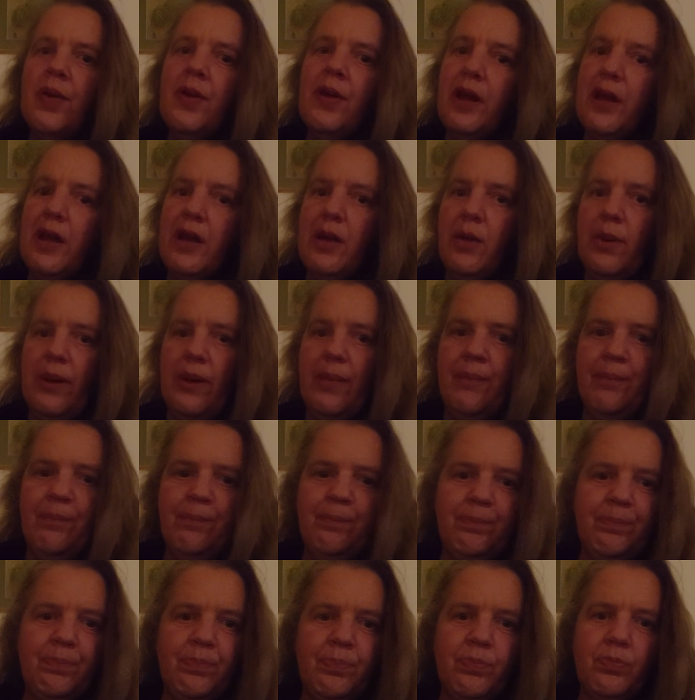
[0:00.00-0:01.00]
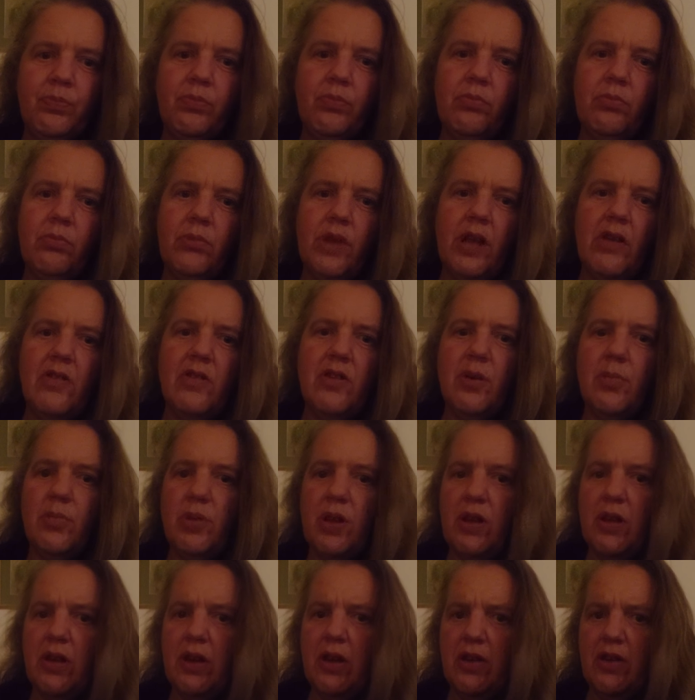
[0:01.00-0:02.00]
Anyway, so I'm
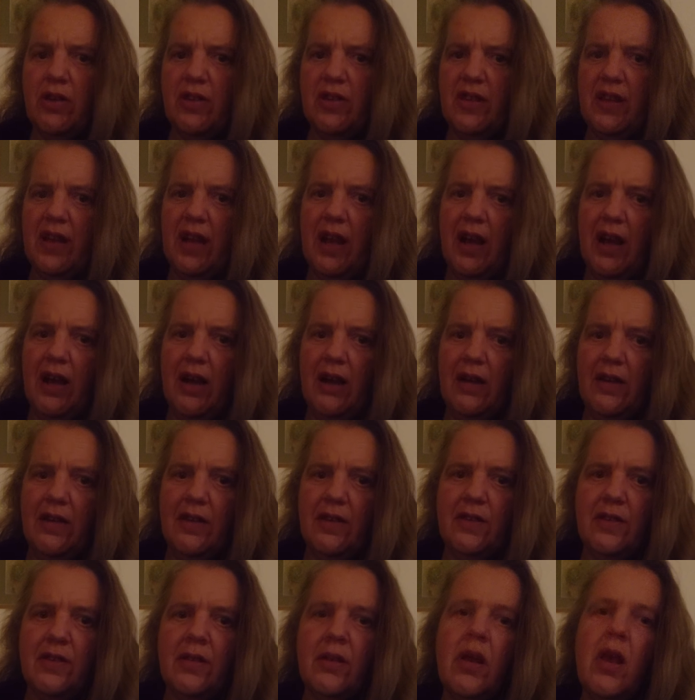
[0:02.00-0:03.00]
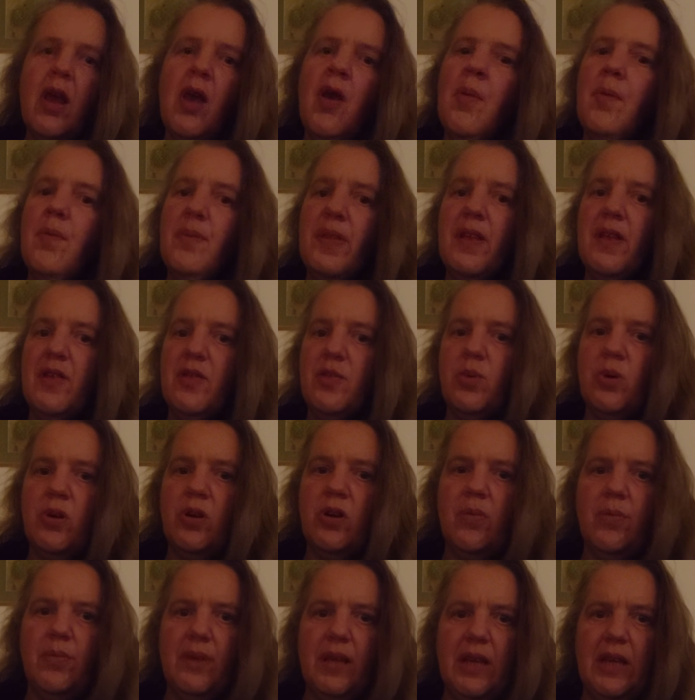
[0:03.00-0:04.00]
going to go to the cards, but that's what
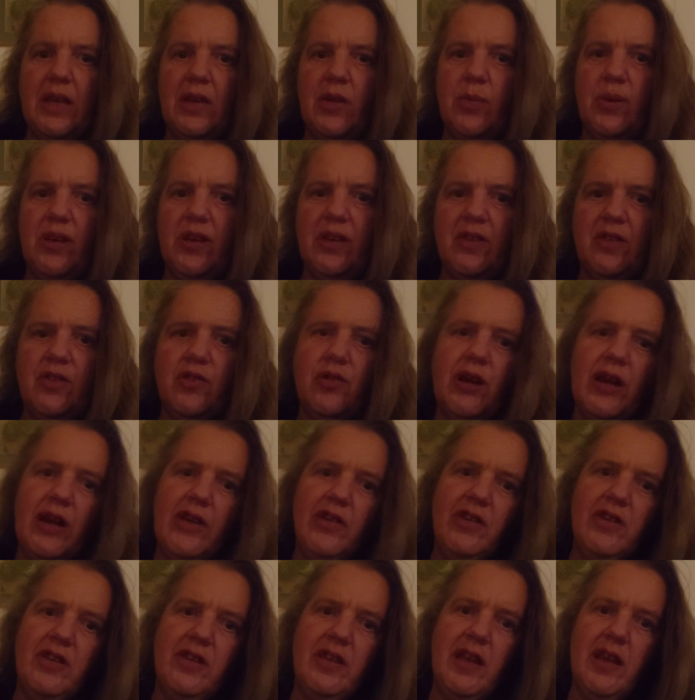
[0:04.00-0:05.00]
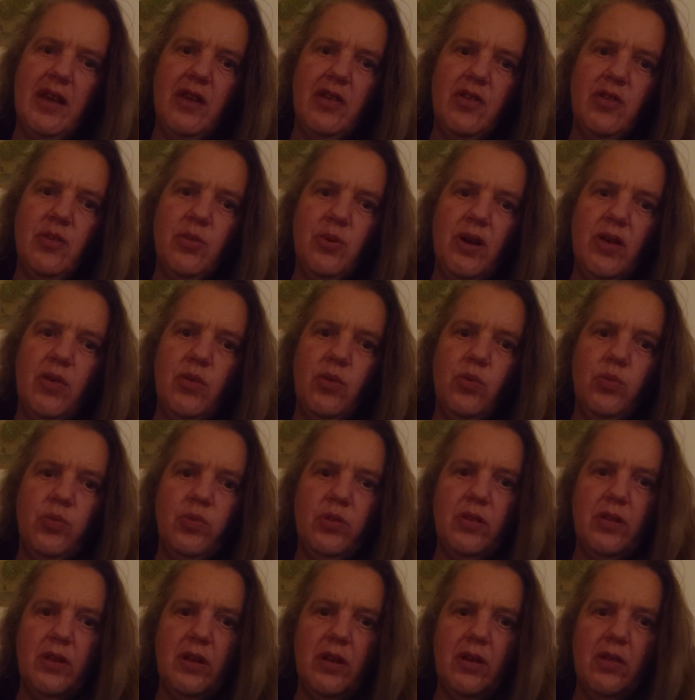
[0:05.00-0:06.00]
got me a little bit distracted then as well.
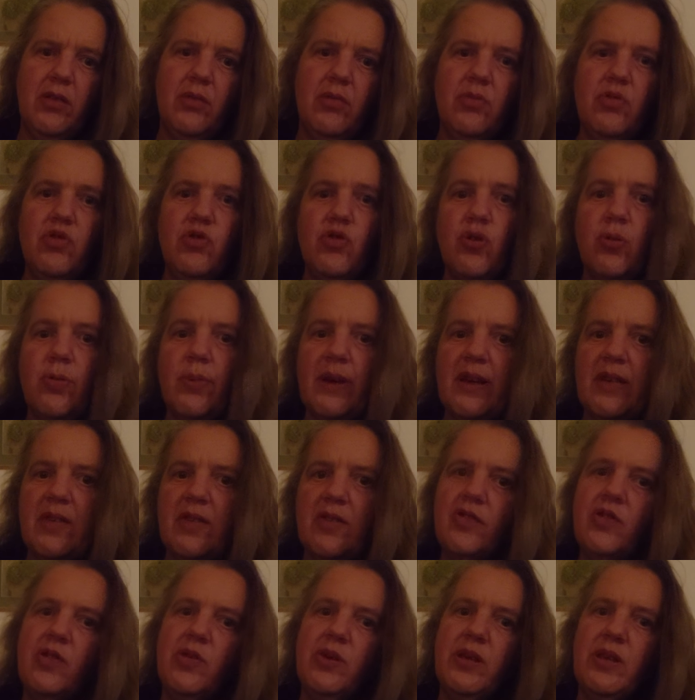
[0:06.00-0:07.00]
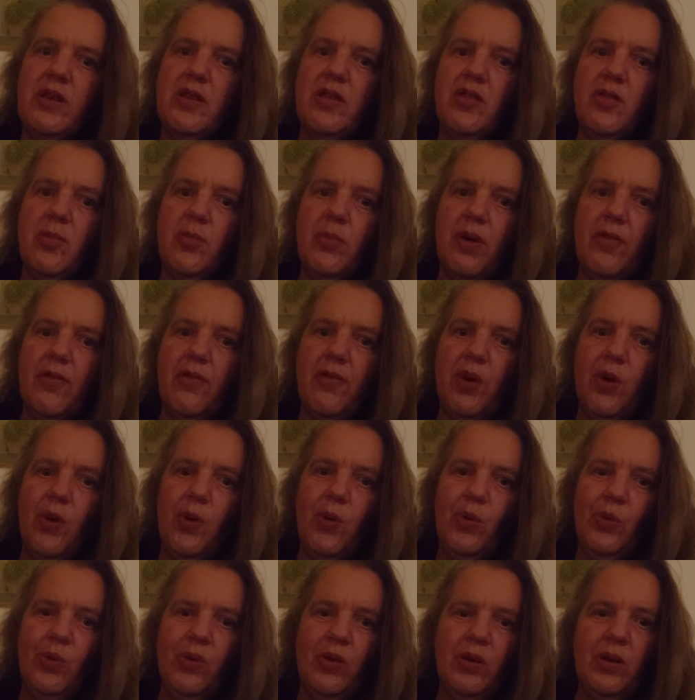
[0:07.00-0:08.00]
So drawbacks of doing this on my
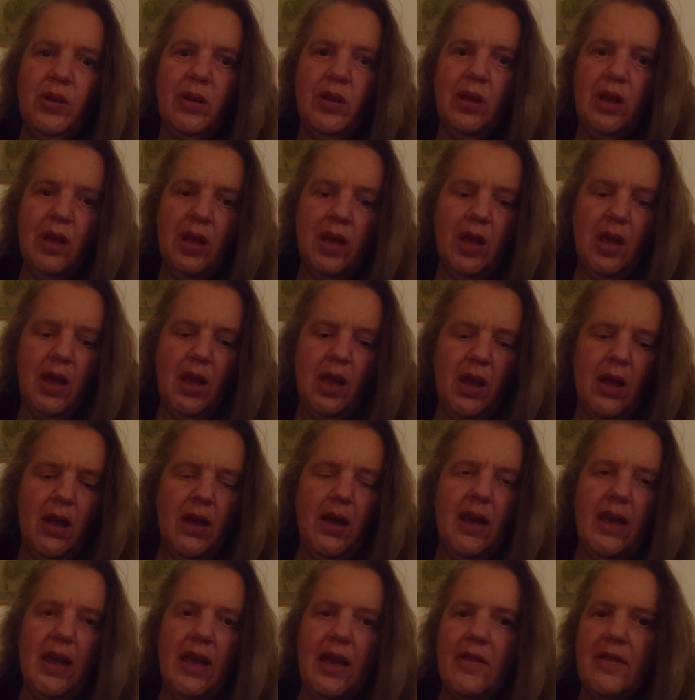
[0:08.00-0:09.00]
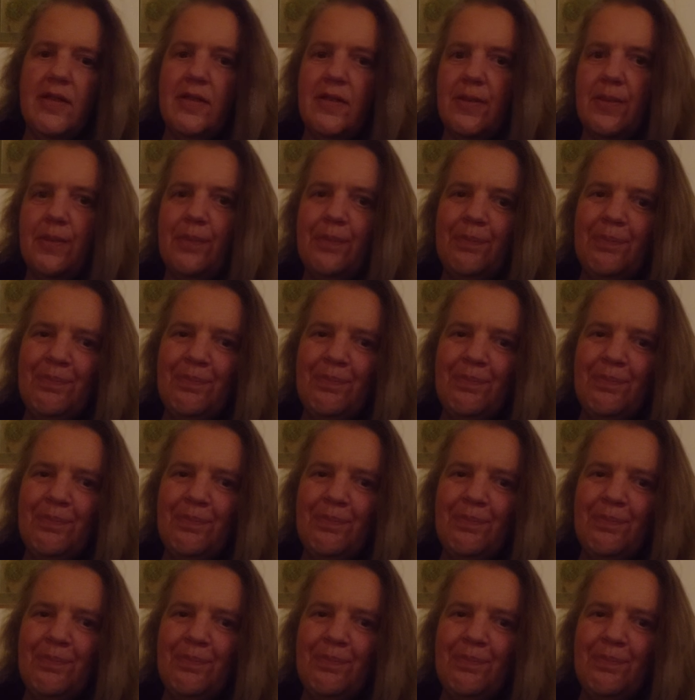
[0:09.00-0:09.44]
phone, I guess.